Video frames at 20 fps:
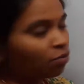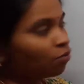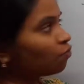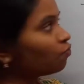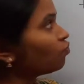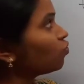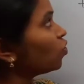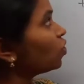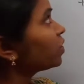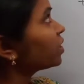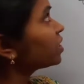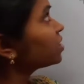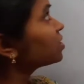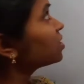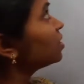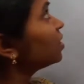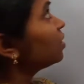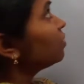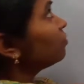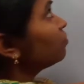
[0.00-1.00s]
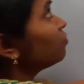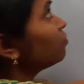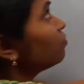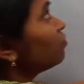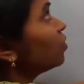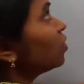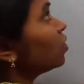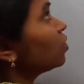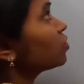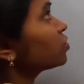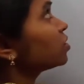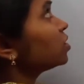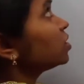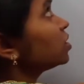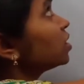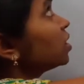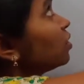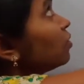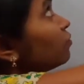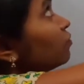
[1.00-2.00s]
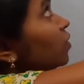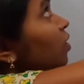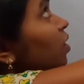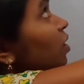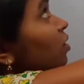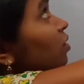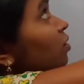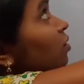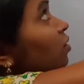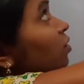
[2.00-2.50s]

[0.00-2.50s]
what is the velocity of the